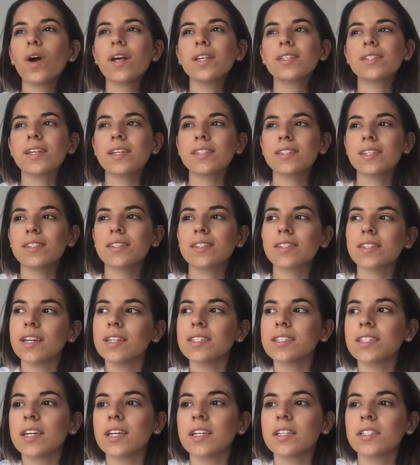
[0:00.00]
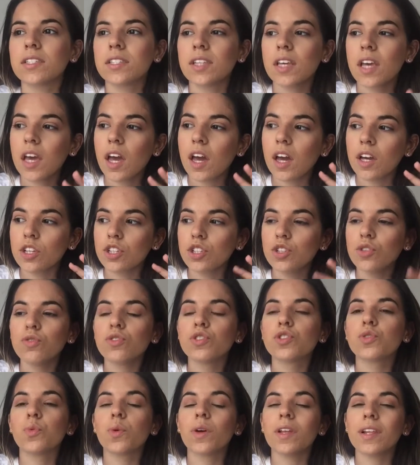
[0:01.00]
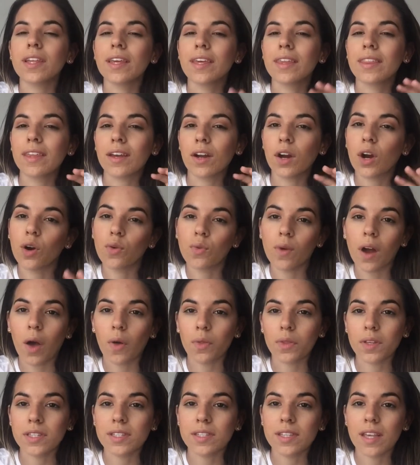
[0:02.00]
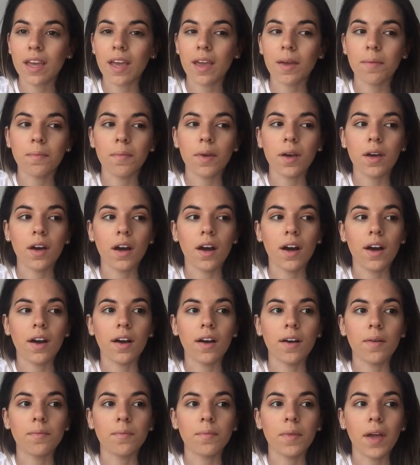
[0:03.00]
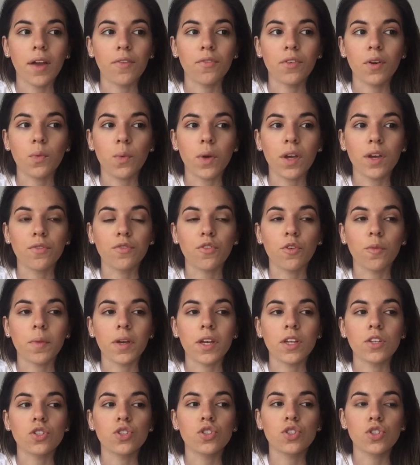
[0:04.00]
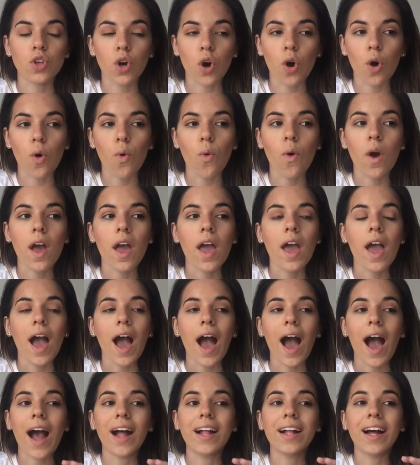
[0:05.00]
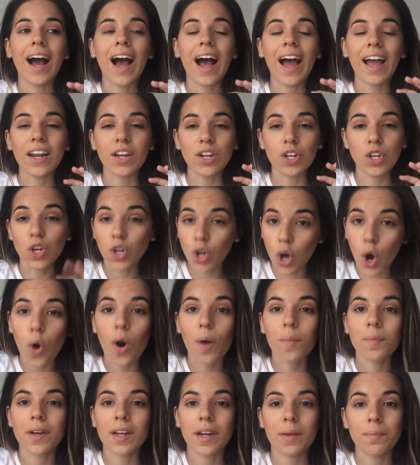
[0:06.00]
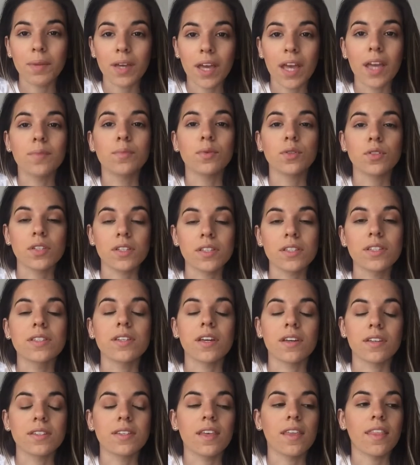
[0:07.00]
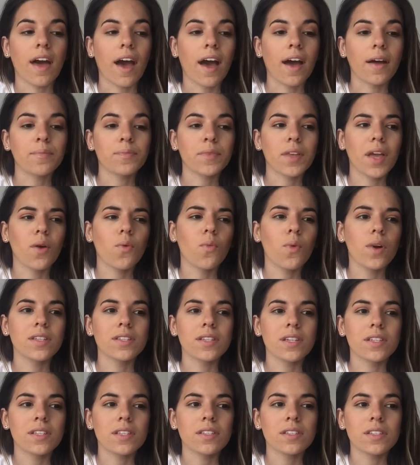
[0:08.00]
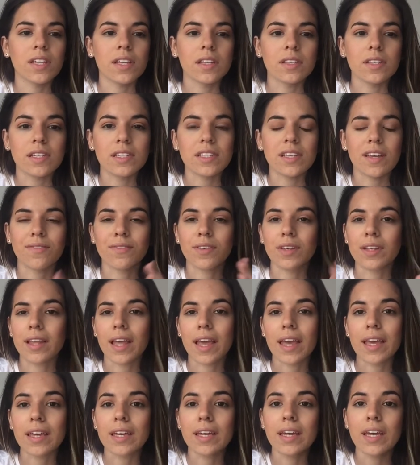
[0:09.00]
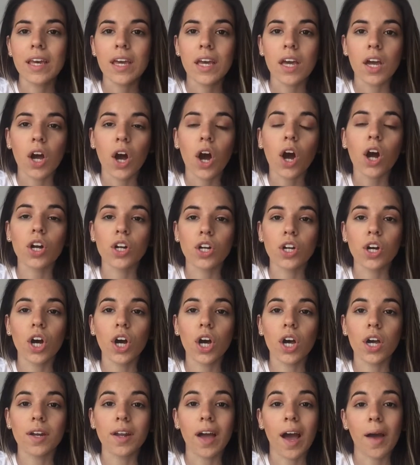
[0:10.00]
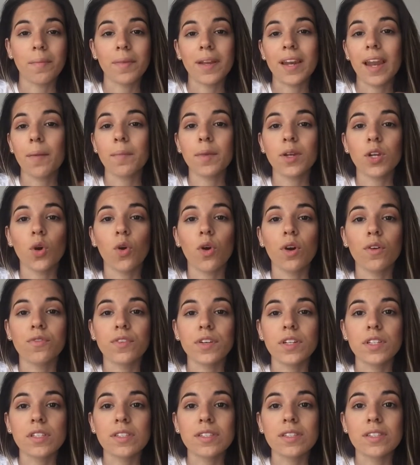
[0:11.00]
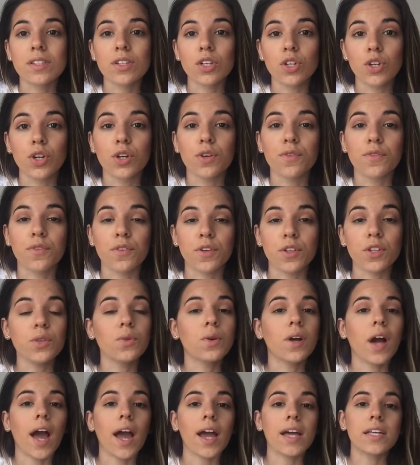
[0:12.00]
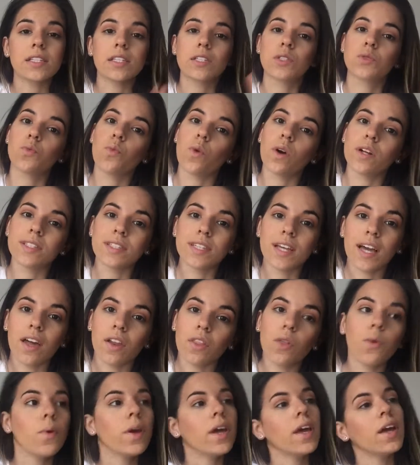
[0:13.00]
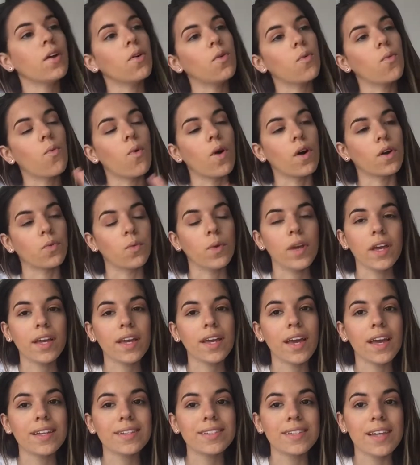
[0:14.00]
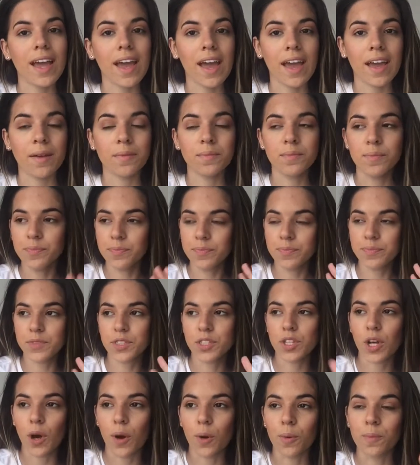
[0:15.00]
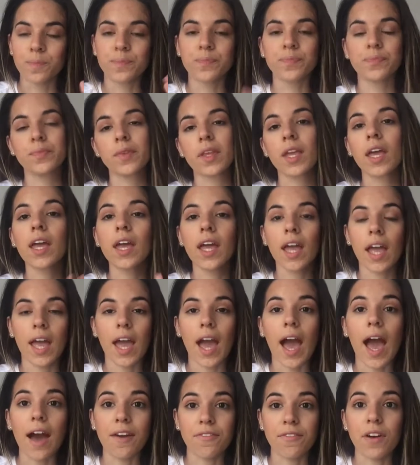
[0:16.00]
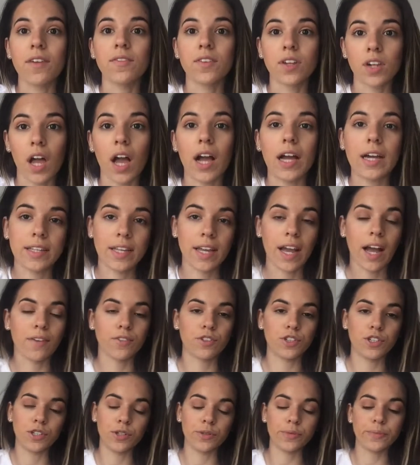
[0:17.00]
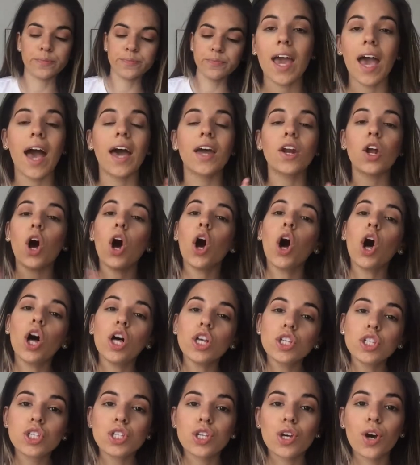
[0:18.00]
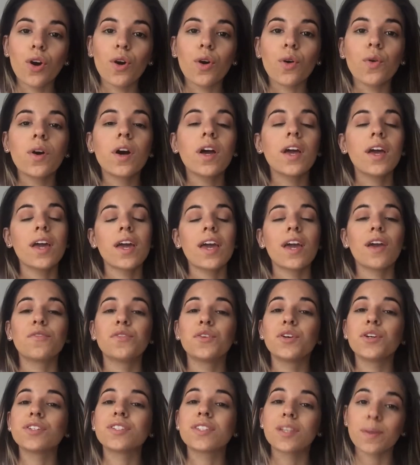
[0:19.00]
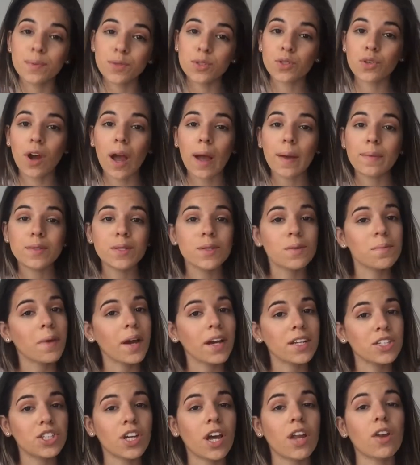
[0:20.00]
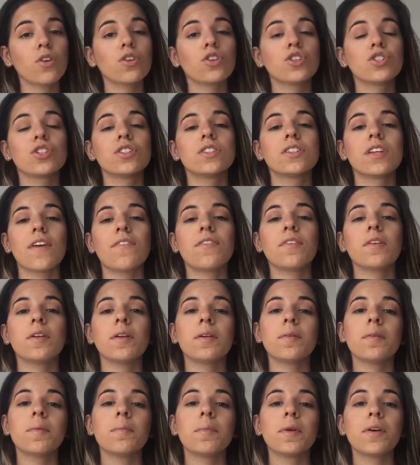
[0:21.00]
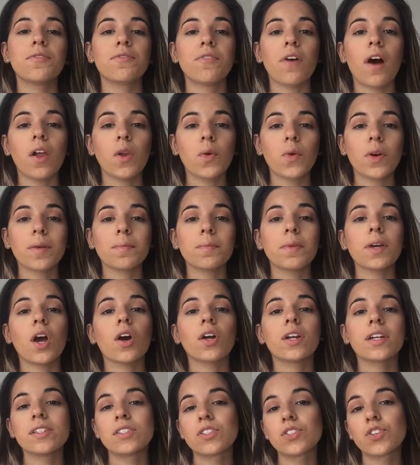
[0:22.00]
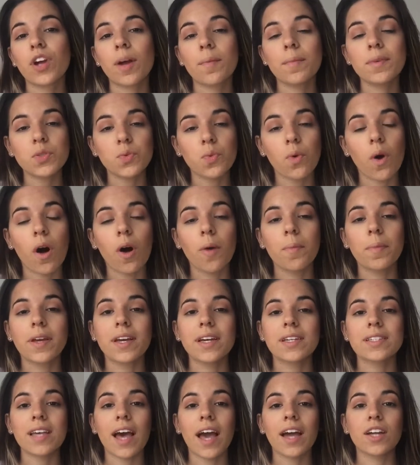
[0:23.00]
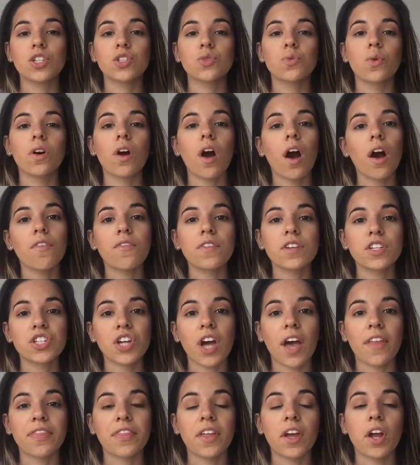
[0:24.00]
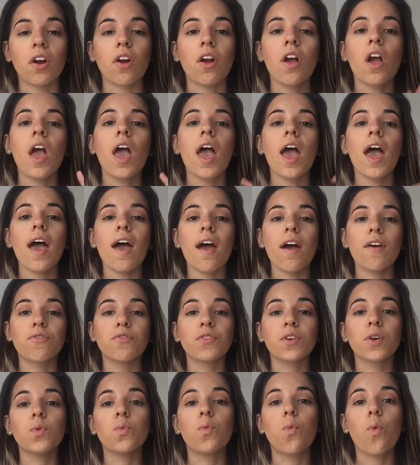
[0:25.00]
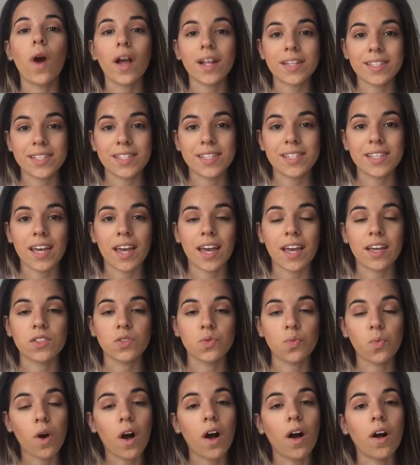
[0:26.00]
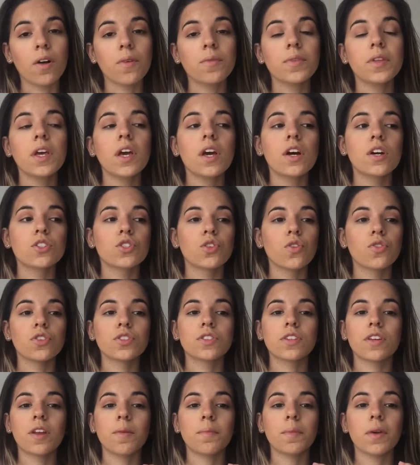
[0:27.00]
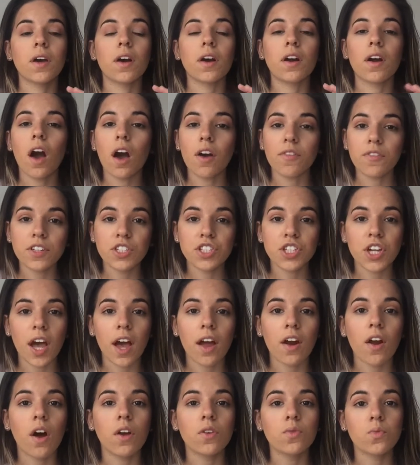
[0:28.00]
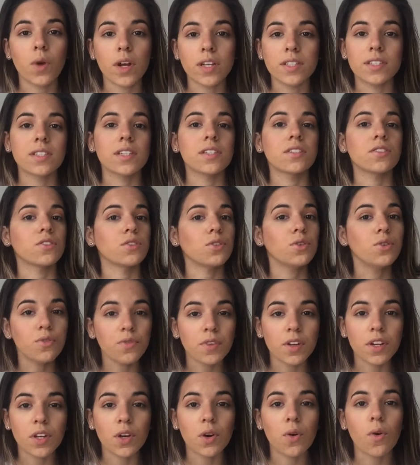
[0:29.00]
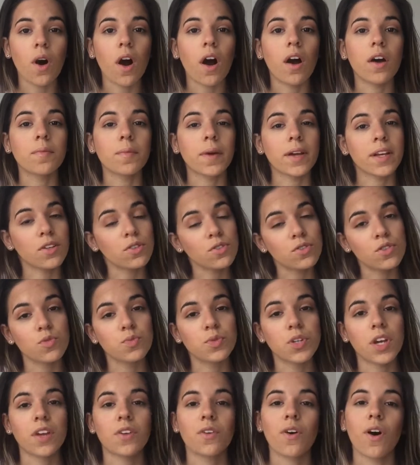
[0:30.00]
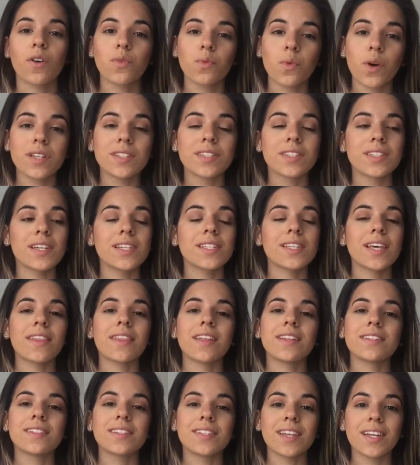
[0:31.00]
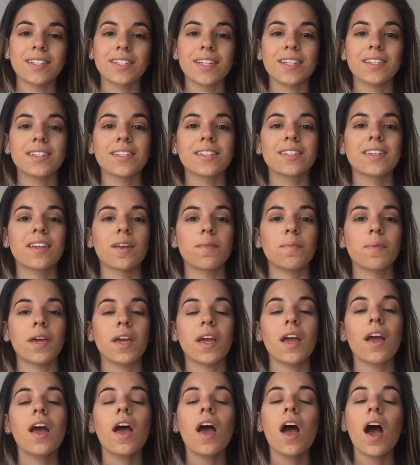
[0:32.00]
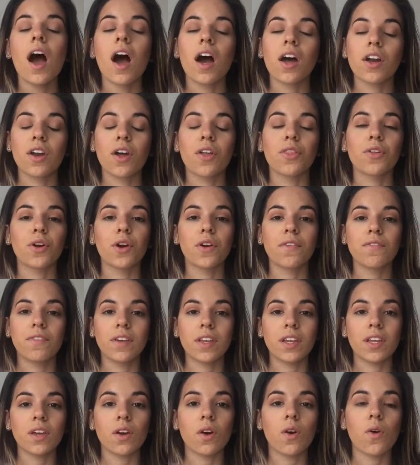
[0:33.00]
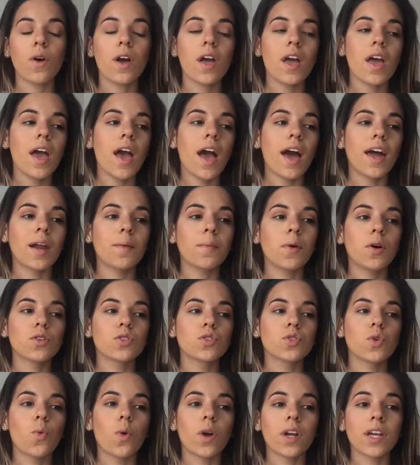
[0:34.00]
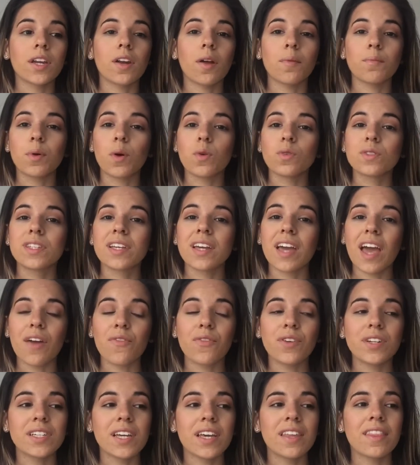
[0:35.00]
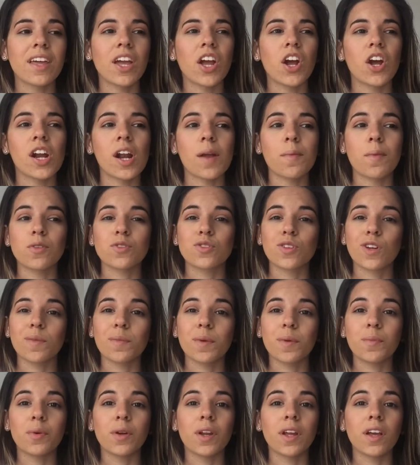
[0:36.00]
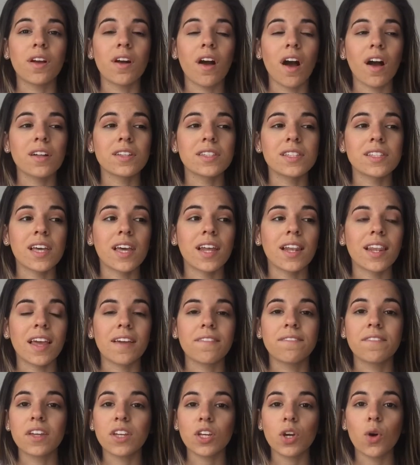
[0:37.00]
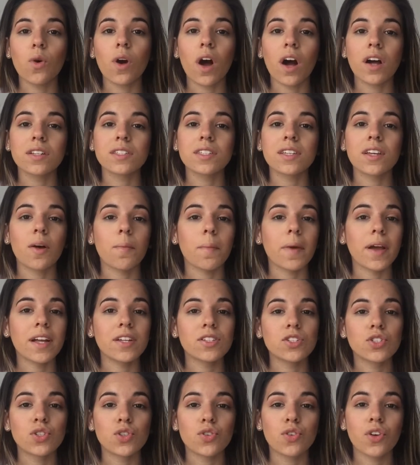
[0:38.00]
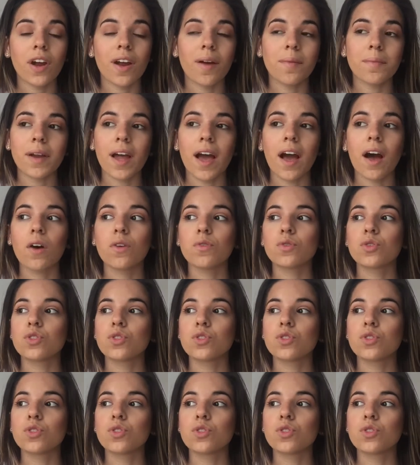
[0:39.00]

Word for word: Wednesdays and Sundays, usually they're around the same um, every week for me. So I know I'm going to be able to stick to that. And Wednesdays and Sundays, I feel like, are good. I mean, let me know if it's good for you guys. It's one day out of the week, one weekend day. So at five o'clock in the afternoon. And also, if you're subscribed to my channel, you should definitely be following me on Instagram as well, because I do a coffee chat there every Wednesday as well. So there's going to be a coffee chat on Wednesdays, a new video on my YouTube channel on Wednesdays, and then Sundays is going to be another video. And I'm also working on posting every day there, and I'm also going to be putting content, like video content, on my Instagram now.